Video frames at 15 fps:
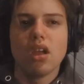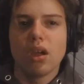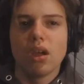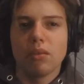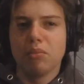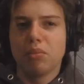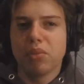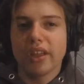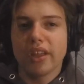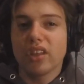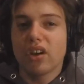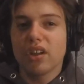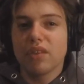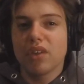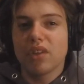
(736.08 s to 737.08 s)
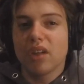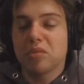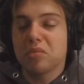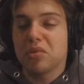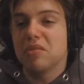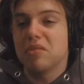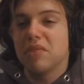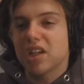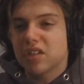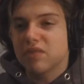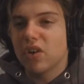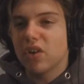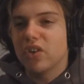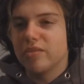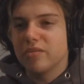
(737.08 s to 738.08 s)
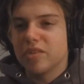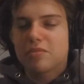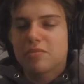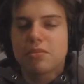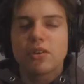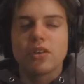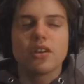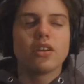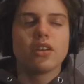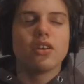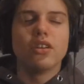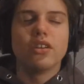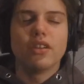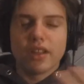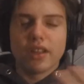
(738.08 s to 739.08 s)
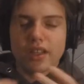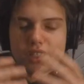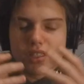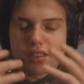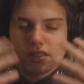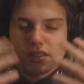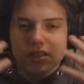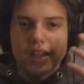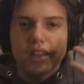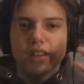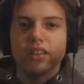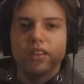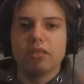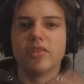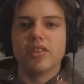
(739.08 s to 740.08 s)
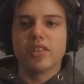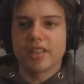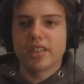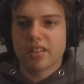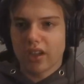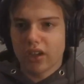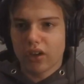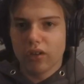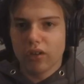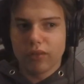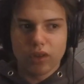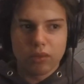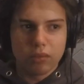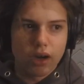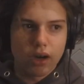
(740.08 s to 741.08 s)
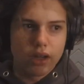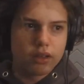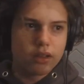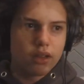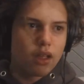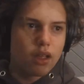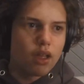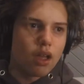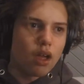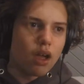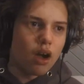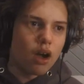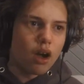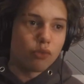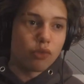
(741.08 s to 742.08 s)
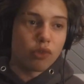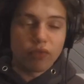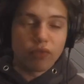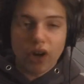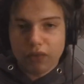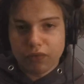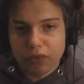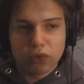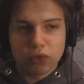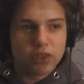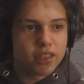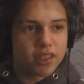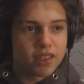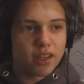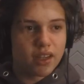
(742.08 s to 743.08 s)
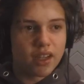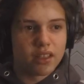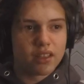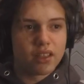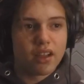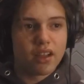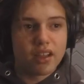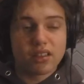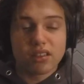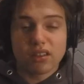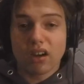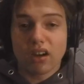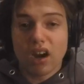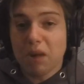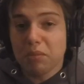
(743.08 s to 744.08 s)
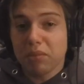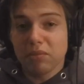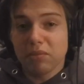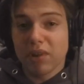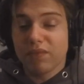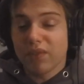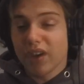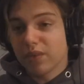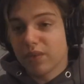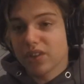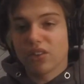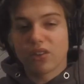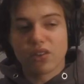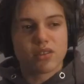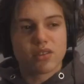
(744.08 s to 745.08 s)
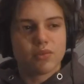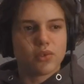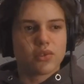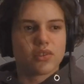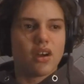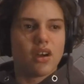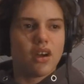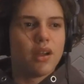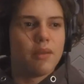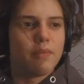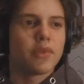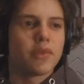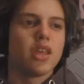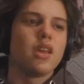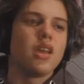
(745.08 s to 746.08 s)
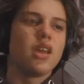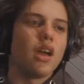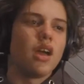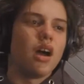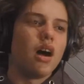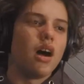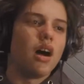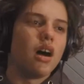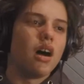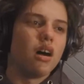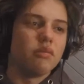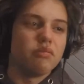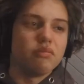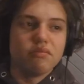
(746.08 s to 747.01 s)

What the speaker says: You don't even have to put it max volume. Just put it on and just let the music take over your mind. Revival and Desire Lines are a couple of my favorite songs of all time. Yeah,